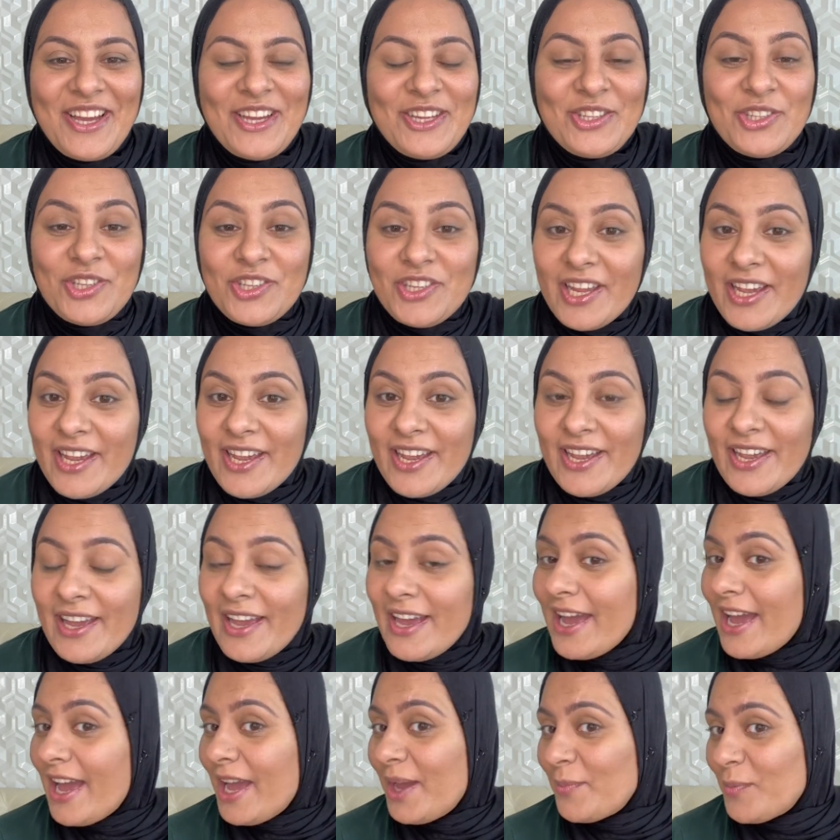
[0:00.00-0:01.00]
Today
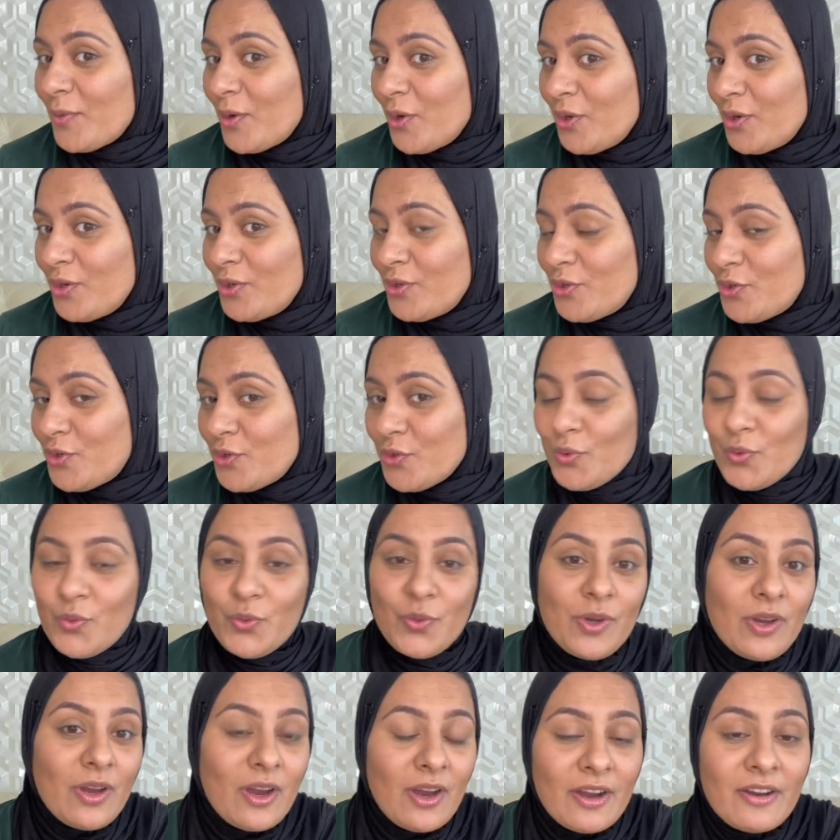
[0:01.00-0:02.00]
I'm going to
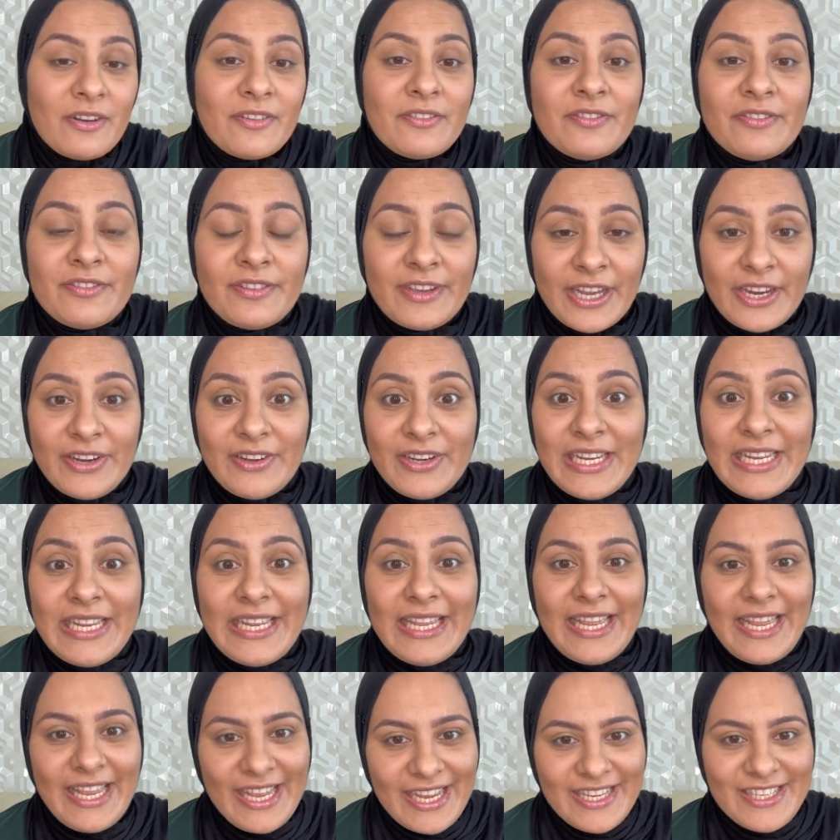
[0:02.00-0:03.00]
do a very
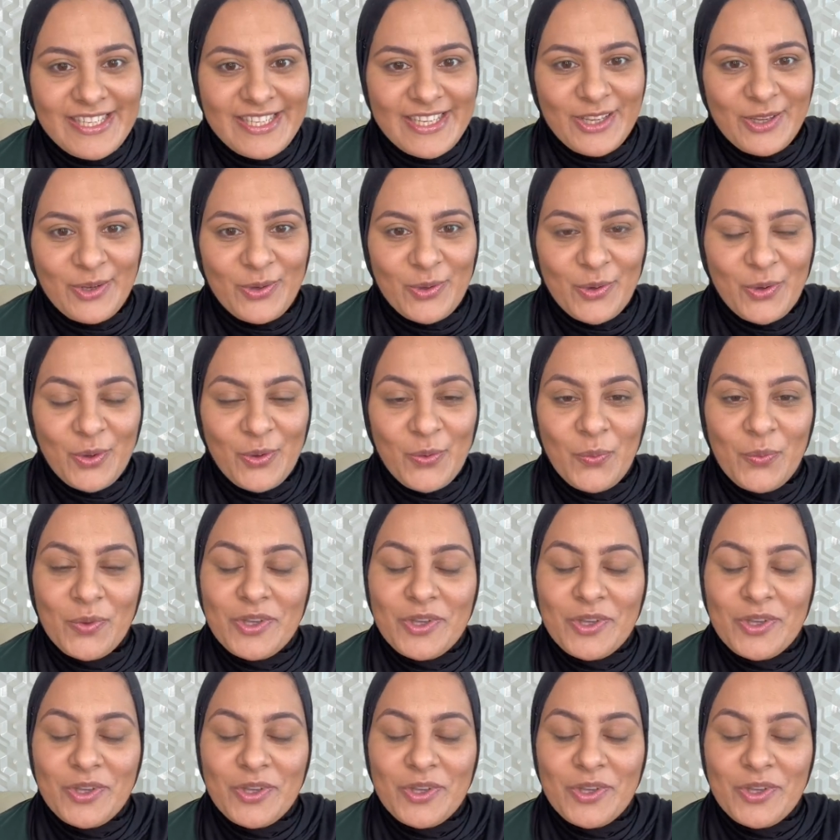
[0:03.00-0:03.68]
easy look,